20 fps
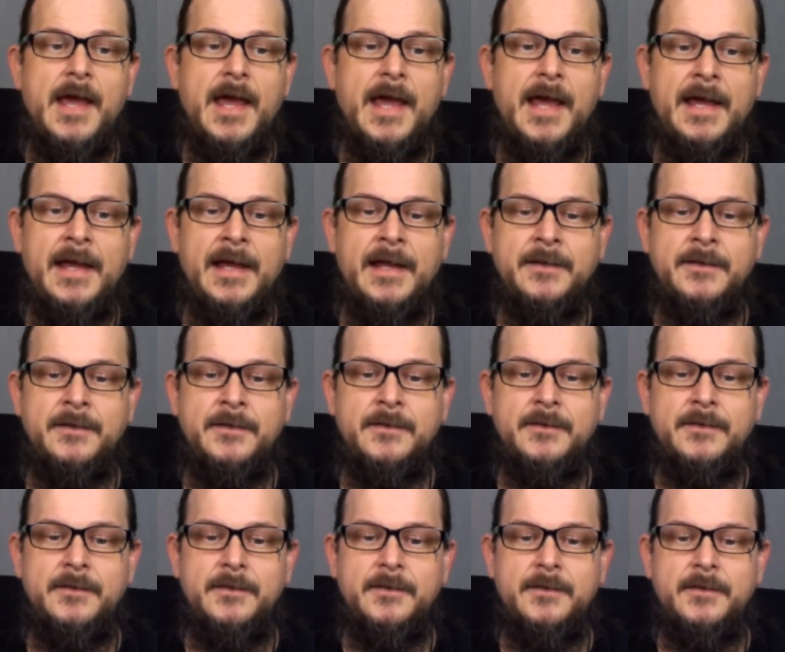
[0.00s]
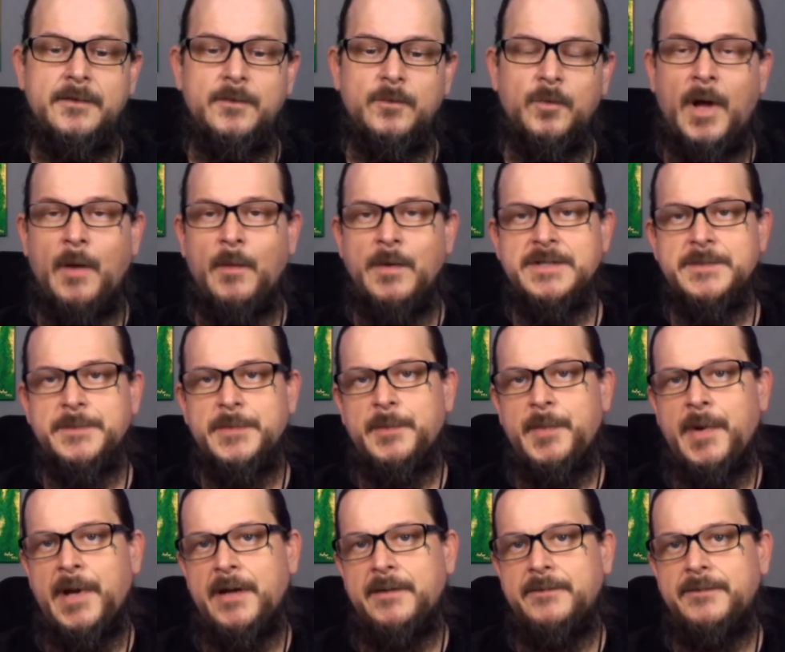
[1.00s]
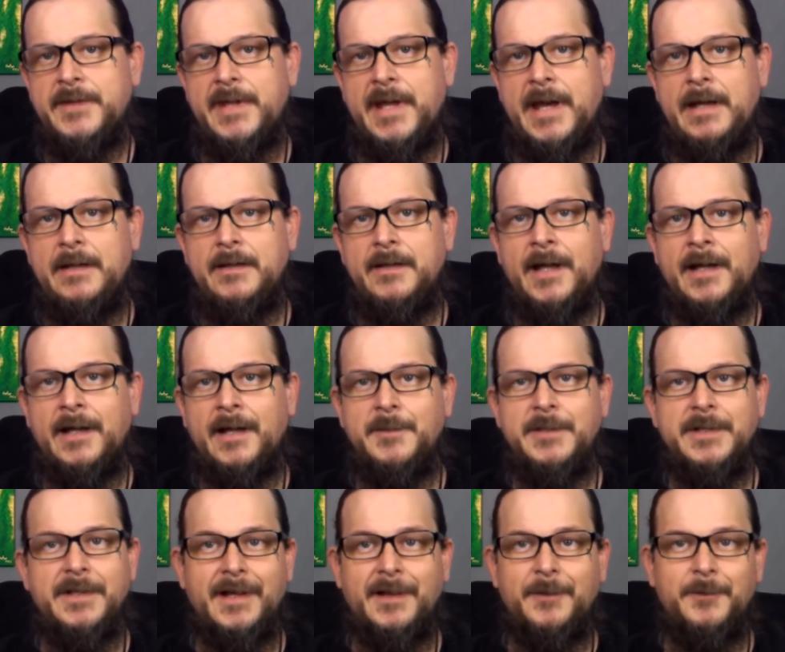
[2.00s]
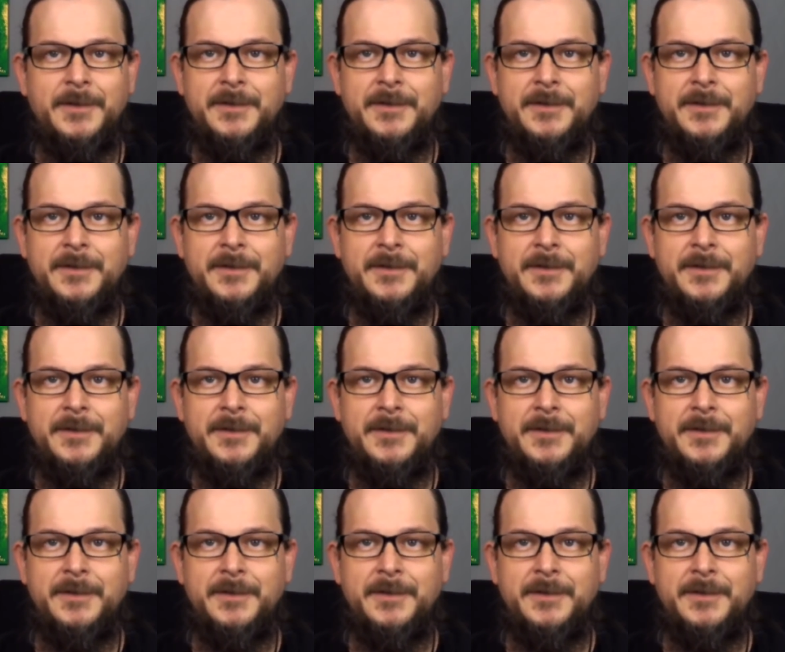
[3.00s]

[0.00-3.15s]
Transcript: And, well, I wasn't prepared for that. Like, I mean, like,